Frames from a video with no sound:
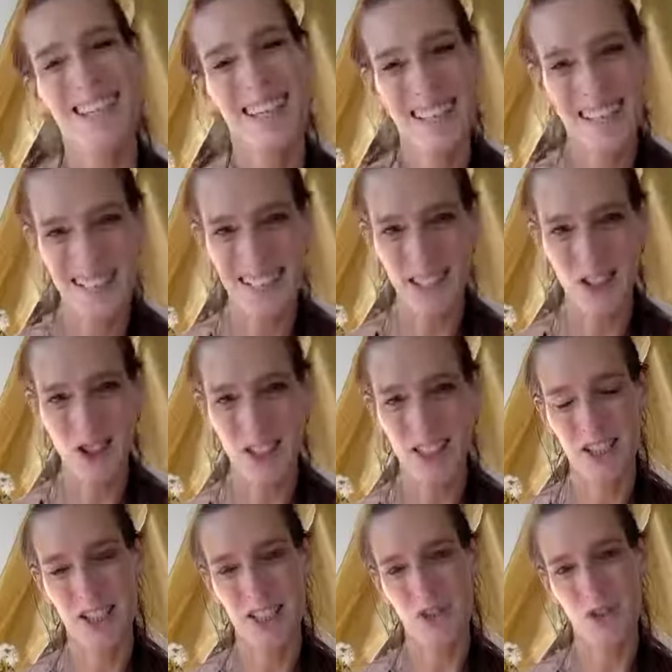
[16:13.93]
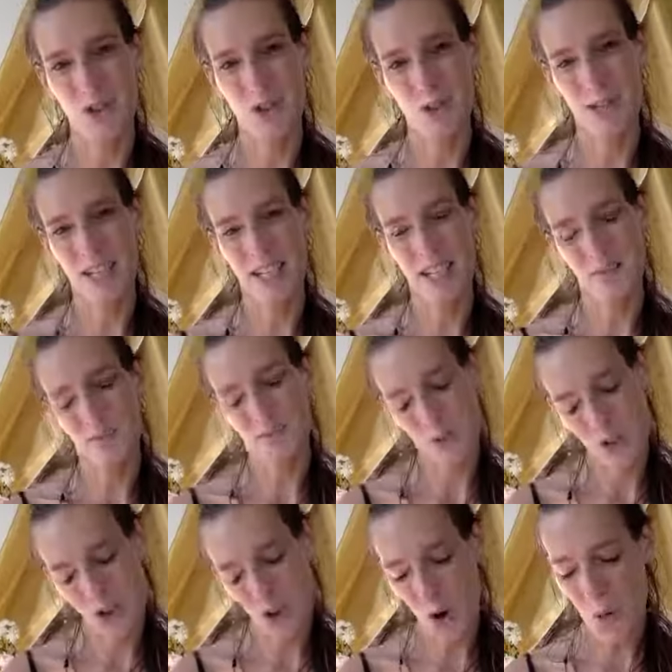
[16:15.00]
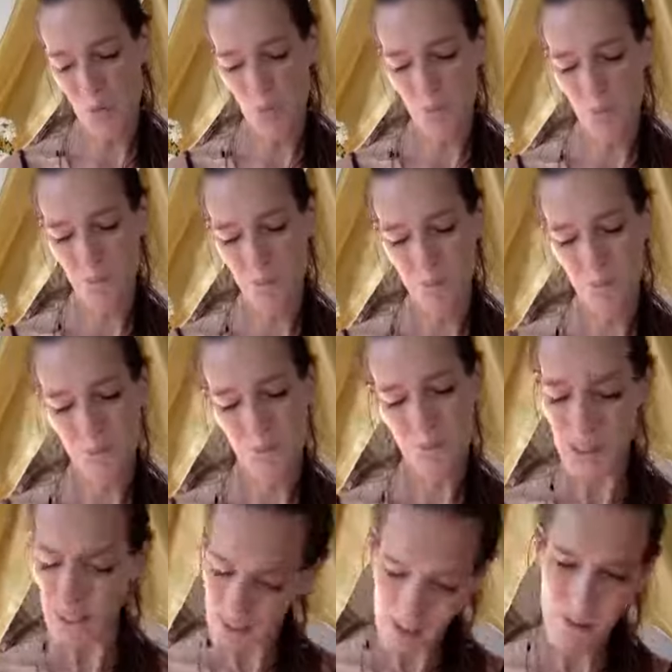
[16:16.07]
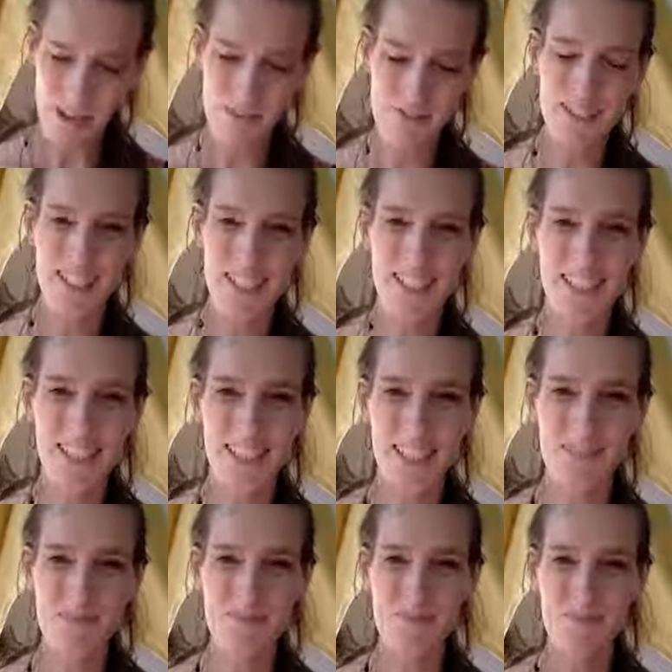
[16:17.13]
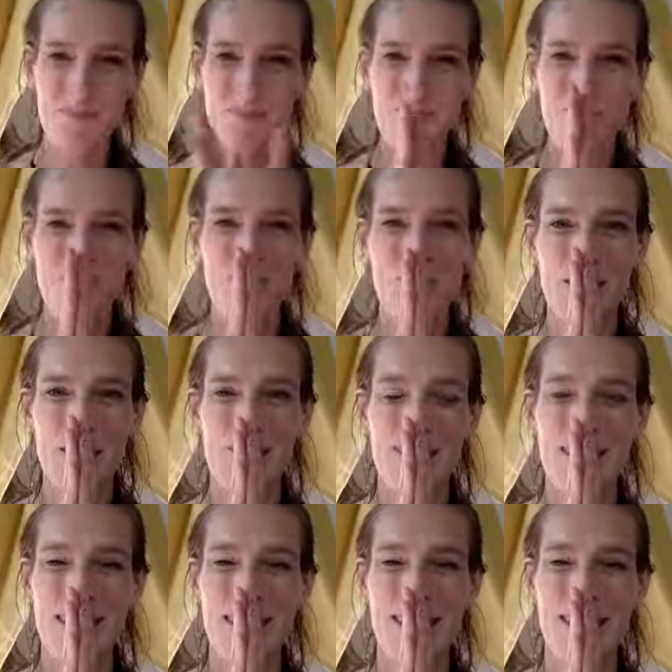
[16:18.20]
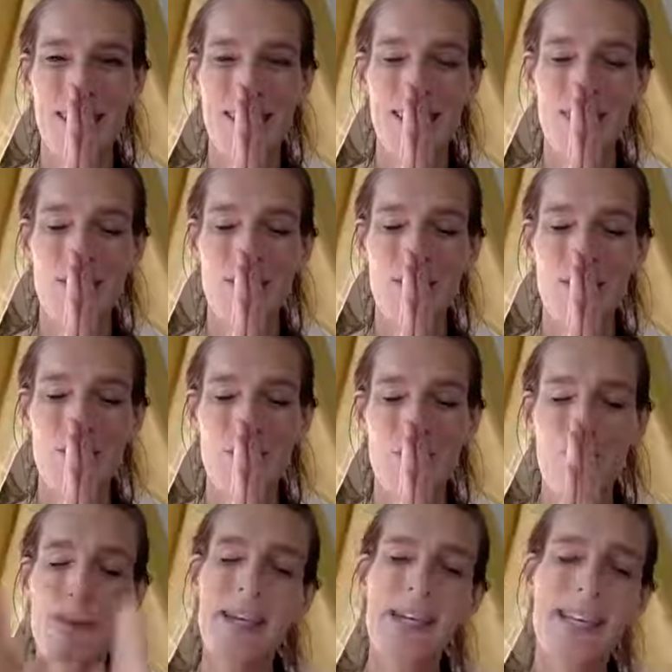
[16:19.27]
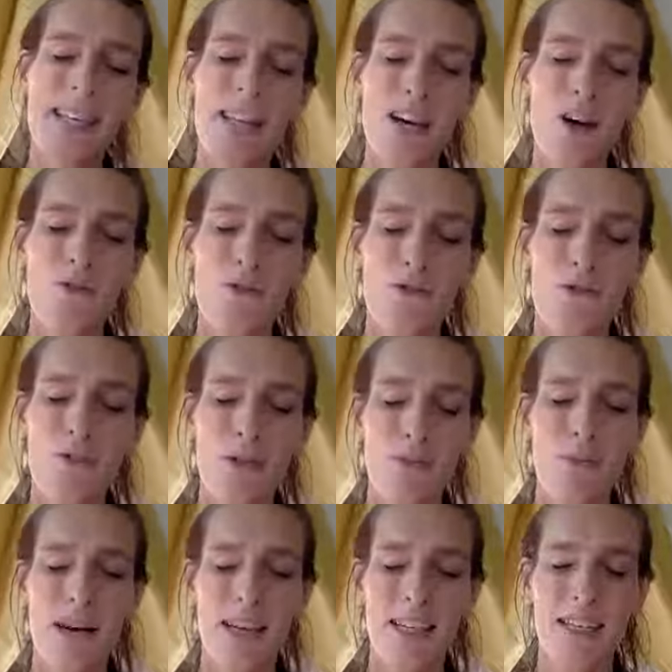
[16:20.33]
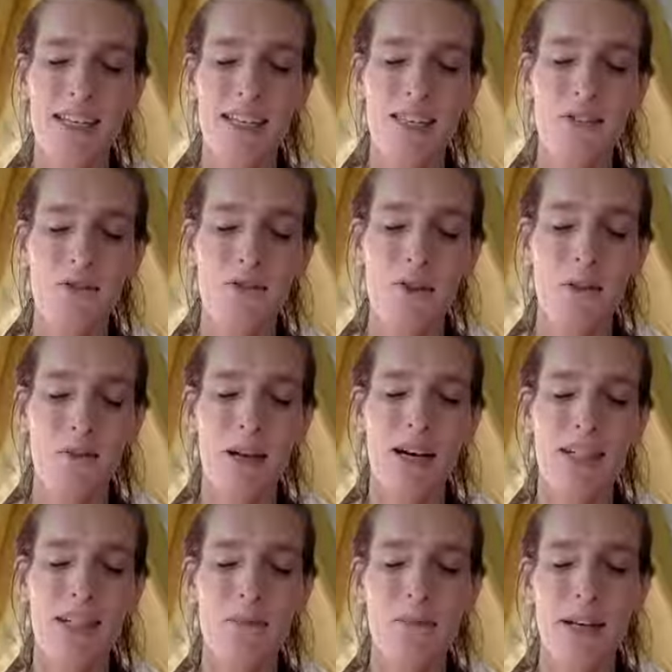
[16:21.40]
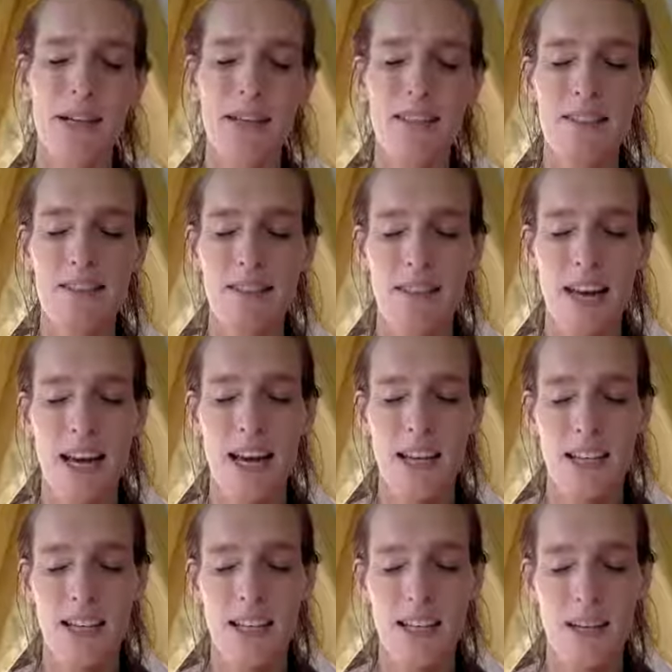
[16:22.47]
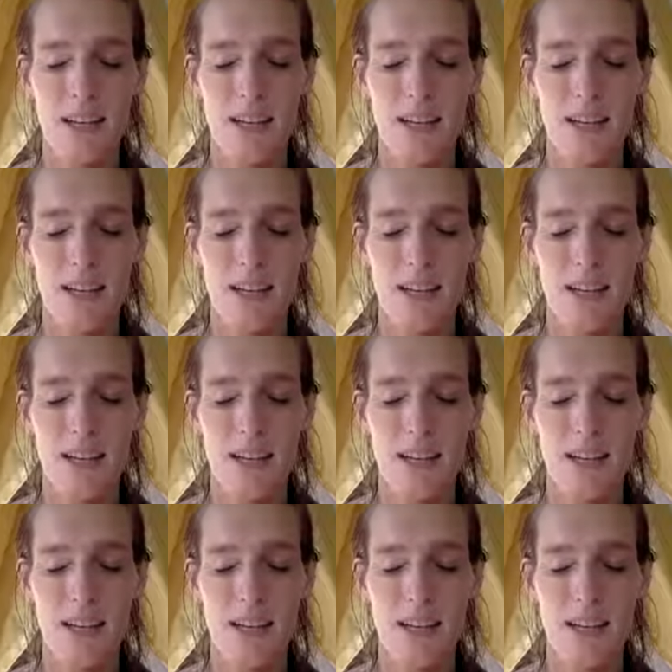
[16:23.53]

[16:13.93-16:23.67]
in the Sexual Initiators training. So this is my invitation. I'm gonna send you big love from my space, and